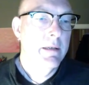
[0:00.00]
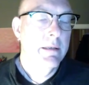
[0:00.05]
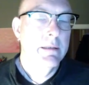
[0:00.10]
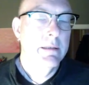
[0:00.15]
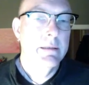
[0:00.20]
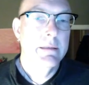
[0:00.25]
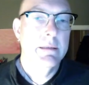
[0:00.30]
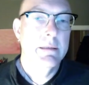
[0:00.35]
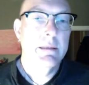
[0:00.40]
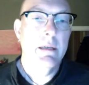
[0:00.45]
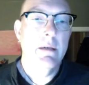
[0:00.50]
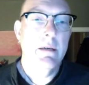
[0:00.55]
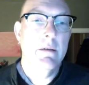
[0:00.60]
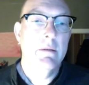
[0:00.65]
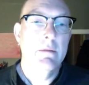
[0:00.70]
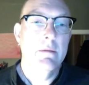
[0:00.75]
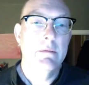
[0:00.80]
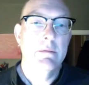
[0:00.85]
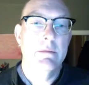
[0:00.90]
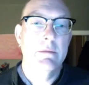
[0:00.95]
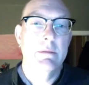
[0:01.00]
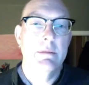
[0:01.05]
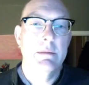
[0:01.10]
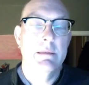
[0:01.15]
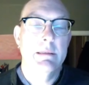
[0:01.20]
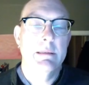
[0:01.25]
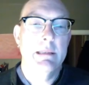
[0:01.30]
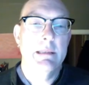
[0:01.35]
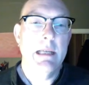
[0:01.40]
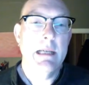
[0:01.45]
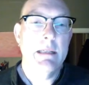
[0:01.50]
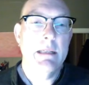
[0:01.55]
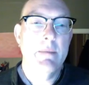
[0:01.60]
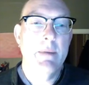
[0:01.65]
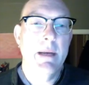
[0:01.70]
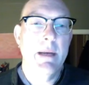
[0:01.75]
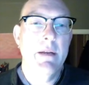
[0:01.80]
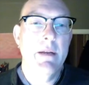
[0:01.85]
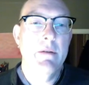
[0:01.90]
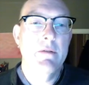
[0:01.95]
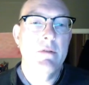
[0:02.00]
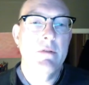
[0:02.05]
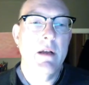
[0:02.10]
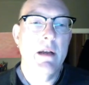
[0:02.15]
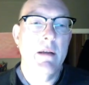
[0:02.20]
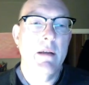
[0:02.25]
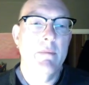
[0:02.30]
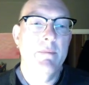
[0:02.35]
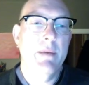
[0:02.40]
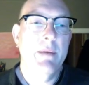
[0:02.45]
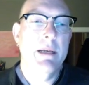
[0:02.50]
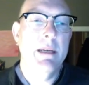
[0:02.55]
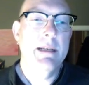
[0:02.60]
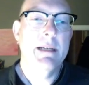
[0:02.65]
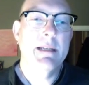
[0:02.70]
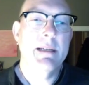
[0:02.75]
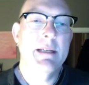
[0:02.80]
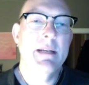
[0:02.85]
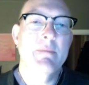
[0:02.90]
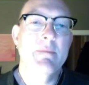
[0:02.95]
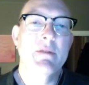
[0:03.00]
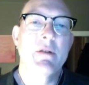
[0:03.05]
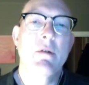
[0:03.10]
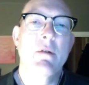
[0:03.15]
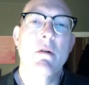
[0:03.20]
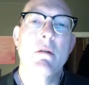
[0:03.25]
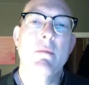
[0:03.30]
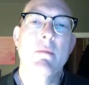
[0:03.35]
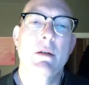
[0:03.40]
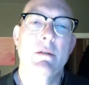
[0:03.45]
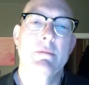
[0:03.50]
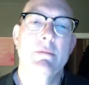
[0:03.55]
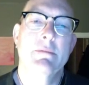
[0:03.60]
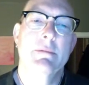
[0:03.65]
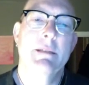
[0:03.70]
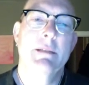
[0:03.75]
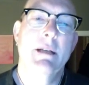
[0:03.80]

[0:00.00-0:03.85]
So that's been a huge run up, but it just seems normal. Do